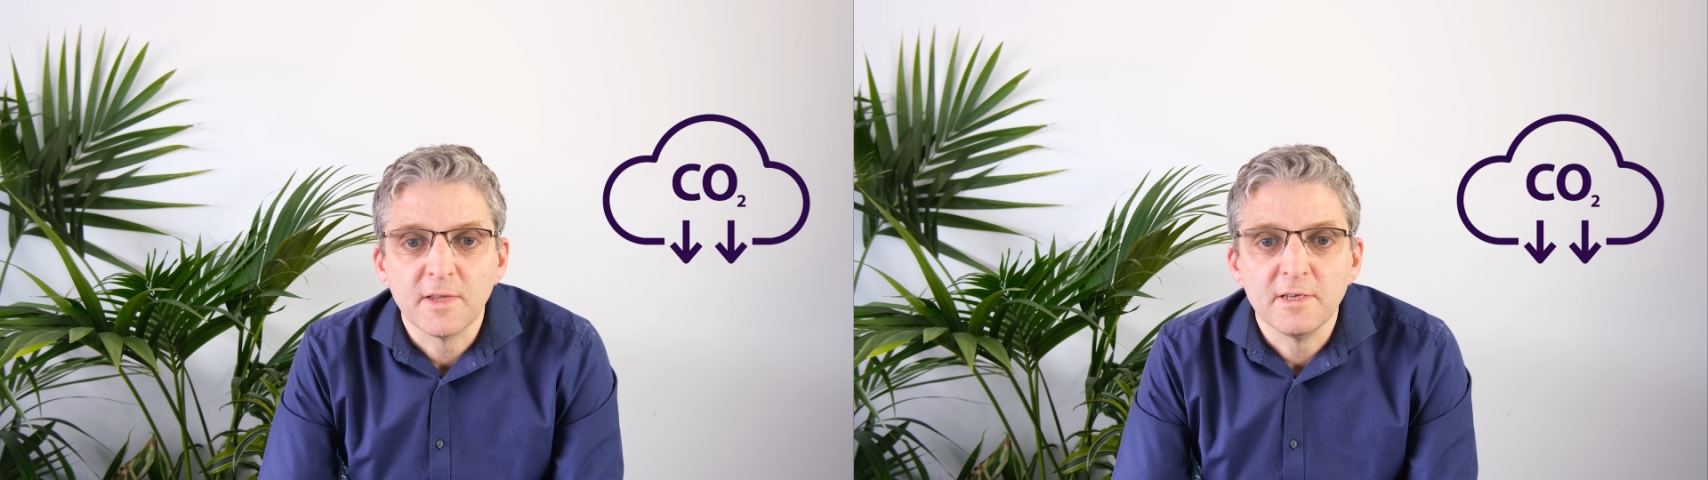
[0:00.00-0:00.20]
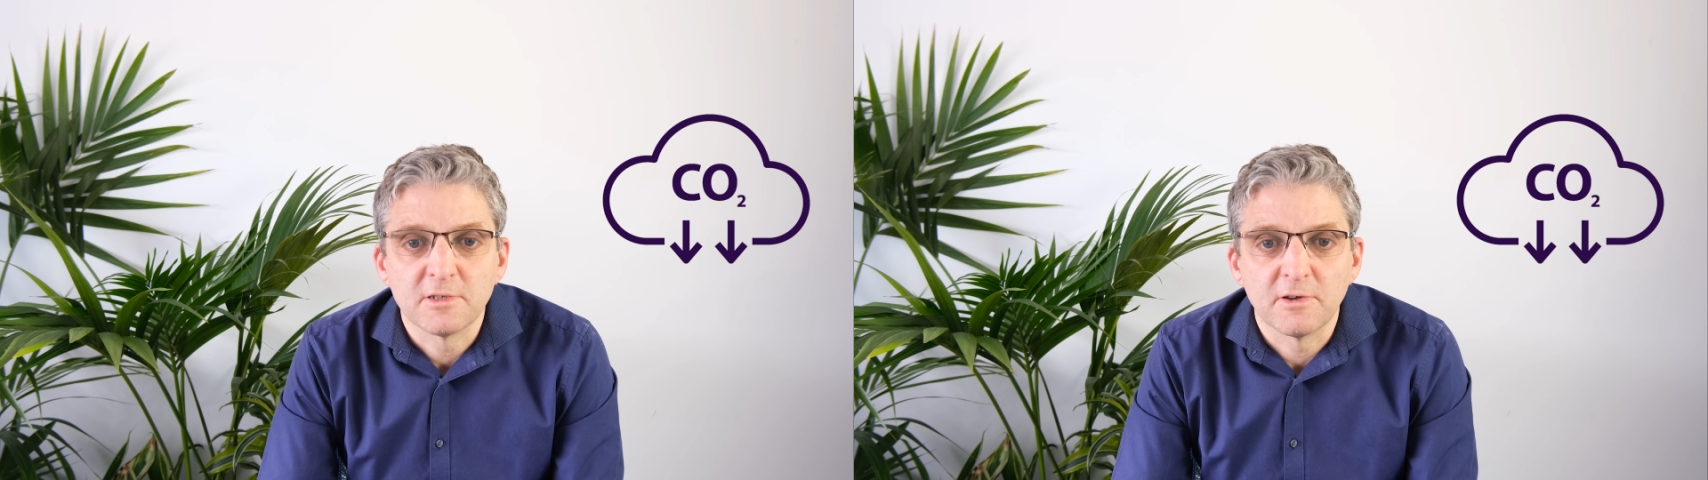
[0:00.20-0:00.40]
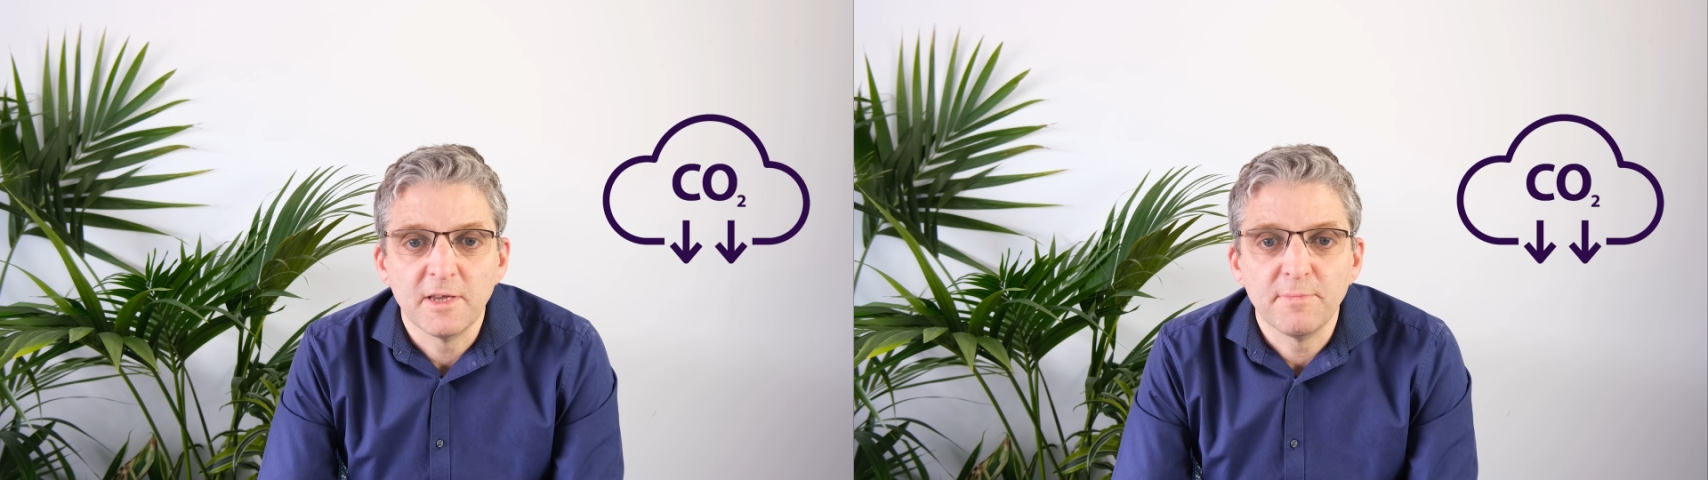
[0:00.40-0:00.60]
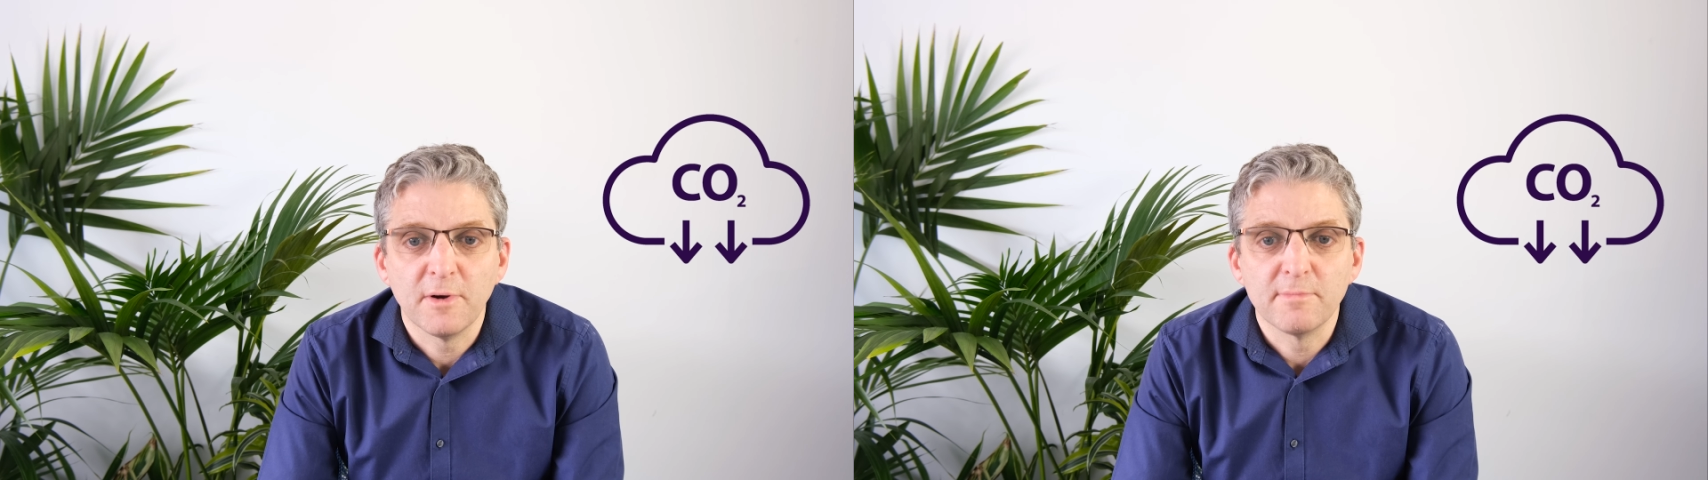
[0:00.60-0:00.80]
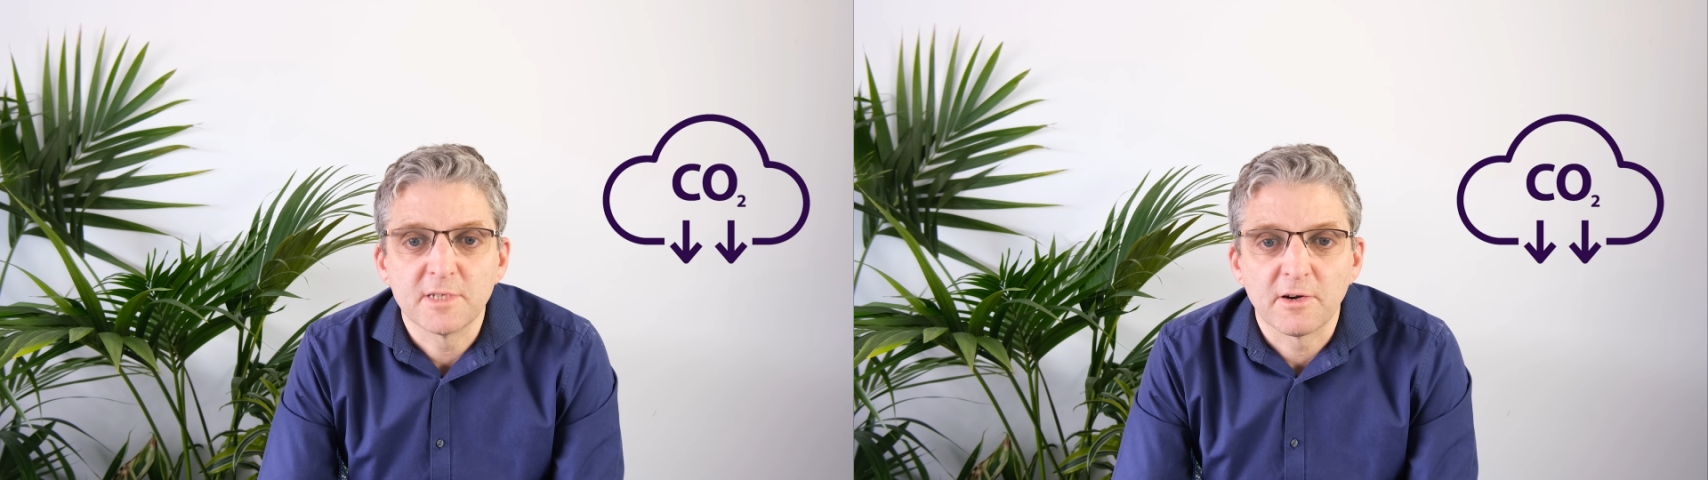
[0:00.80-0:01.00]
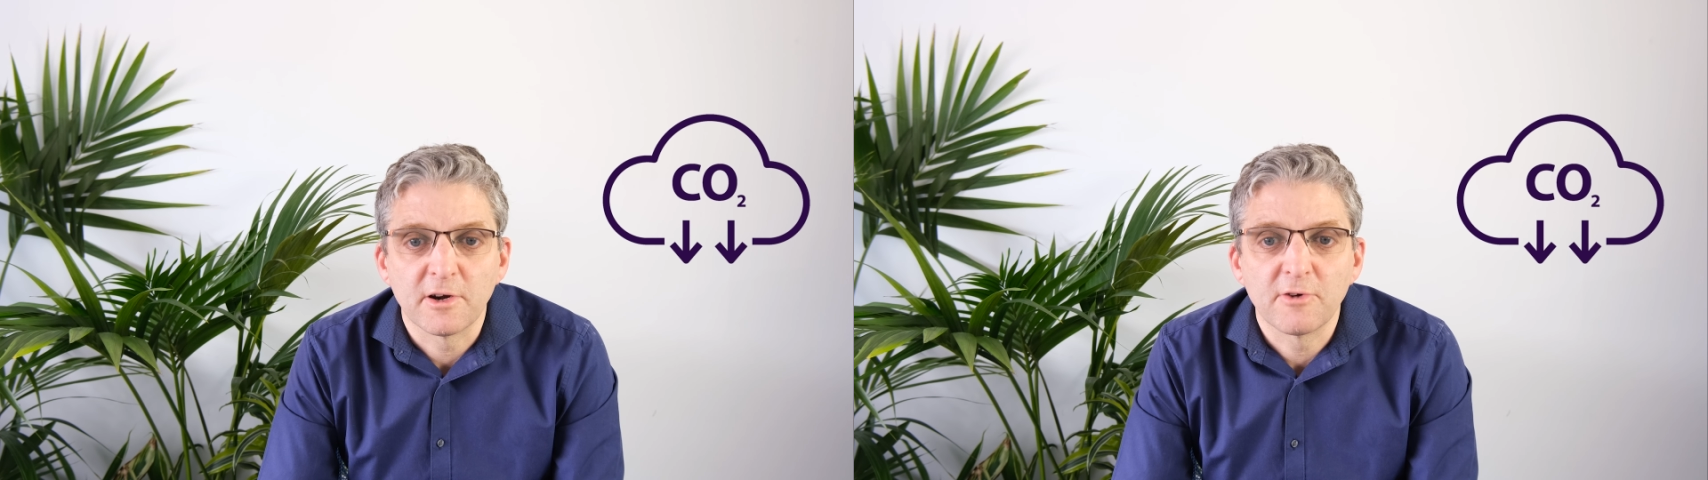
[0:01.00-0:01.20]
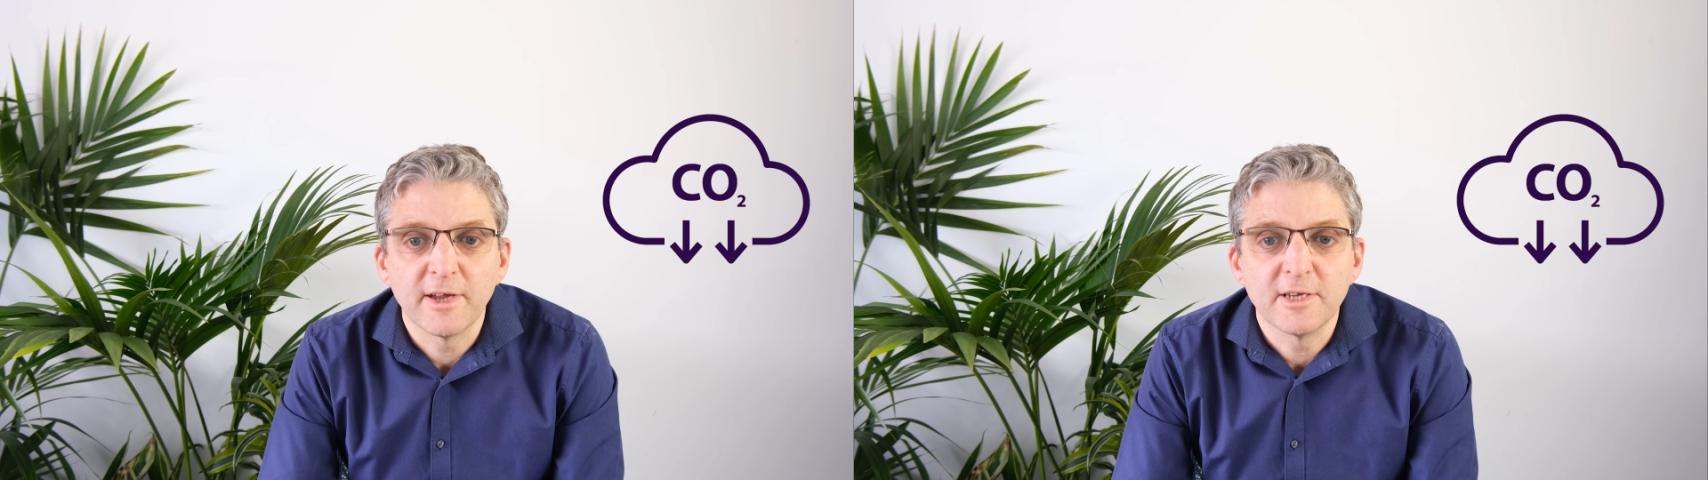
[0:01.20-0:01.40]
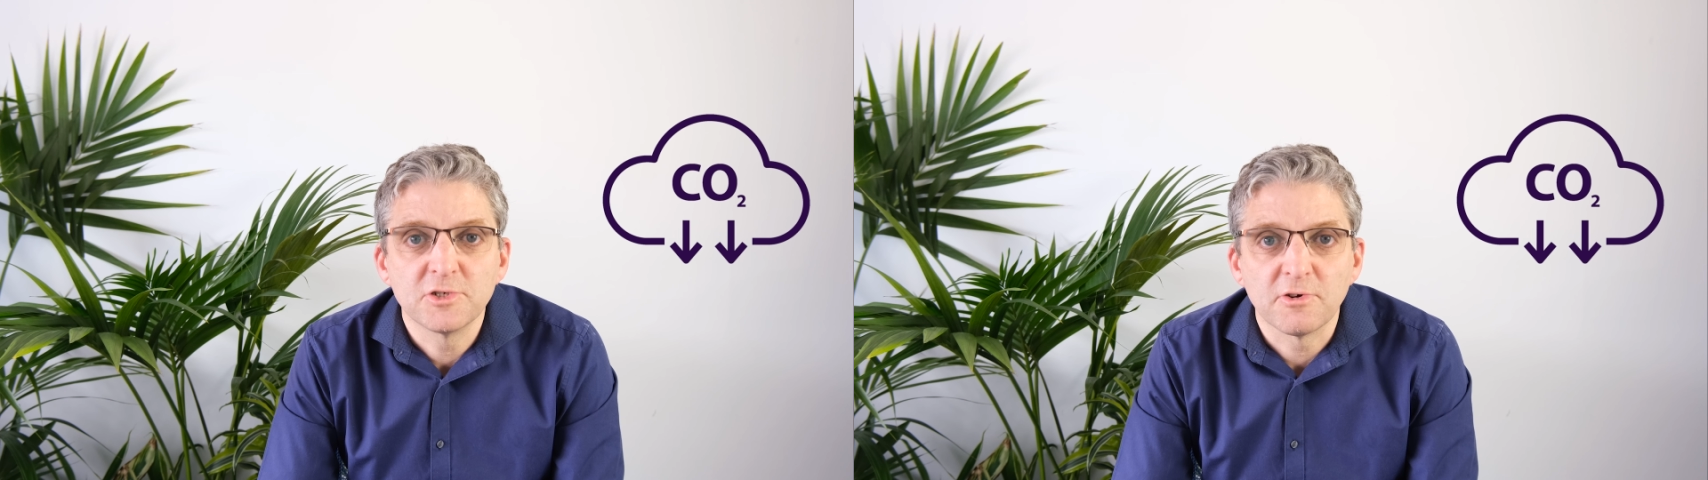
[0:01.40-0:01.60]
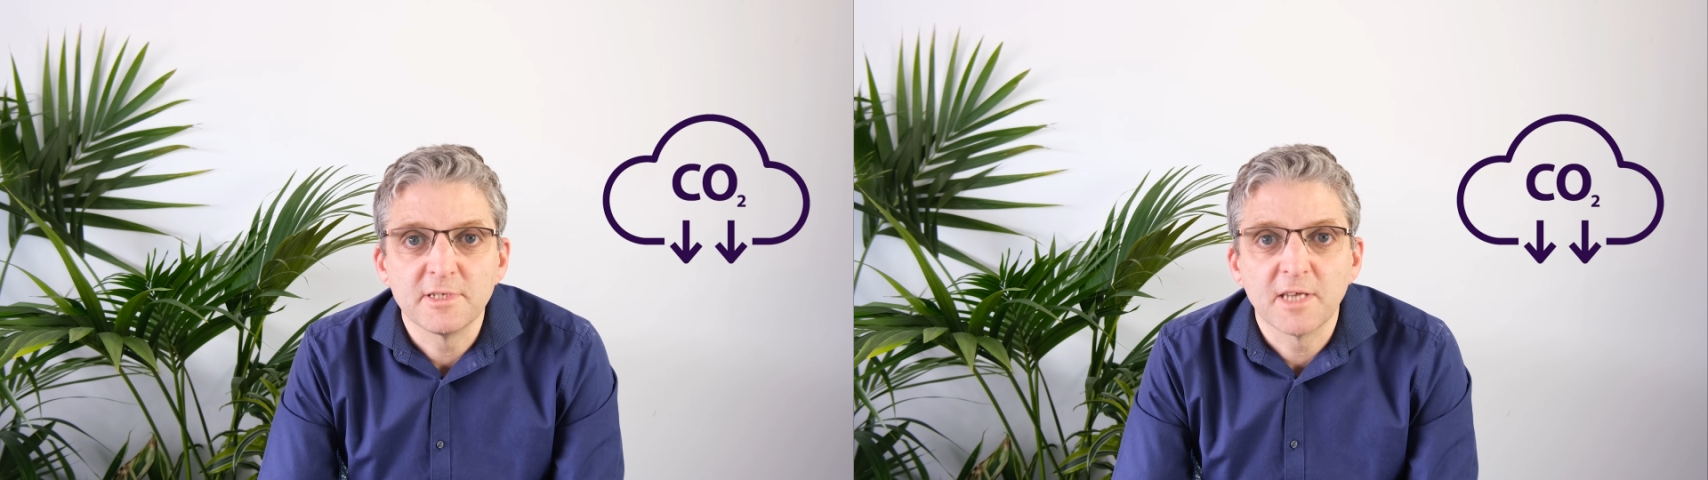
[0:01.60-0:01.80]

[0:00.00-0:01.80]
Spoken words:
So heat pumps are a great choice